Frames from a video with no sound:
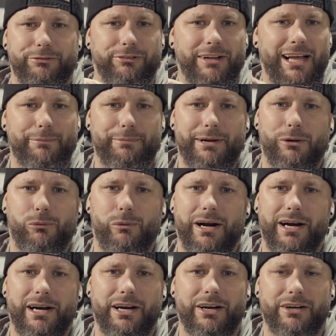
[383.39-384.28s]

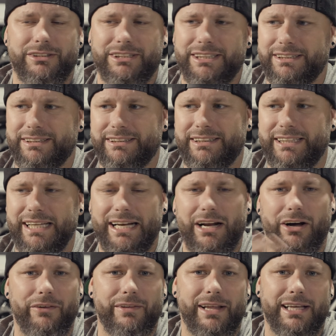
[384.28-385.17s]
fly-by-wire, just
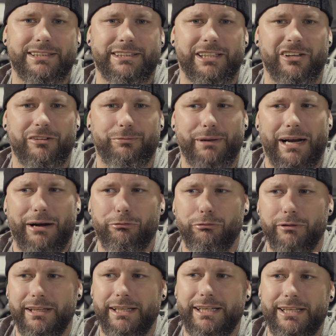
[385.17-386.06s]
did all that stuff, but I
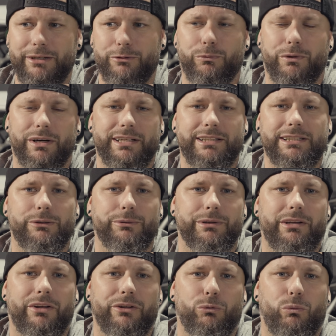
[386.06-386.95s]
really didn't want to deal
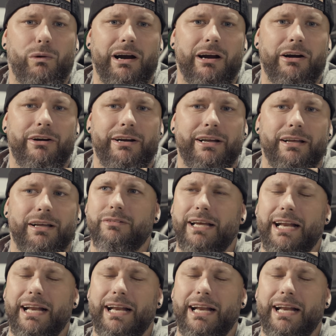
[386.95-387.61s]
with all the wiring,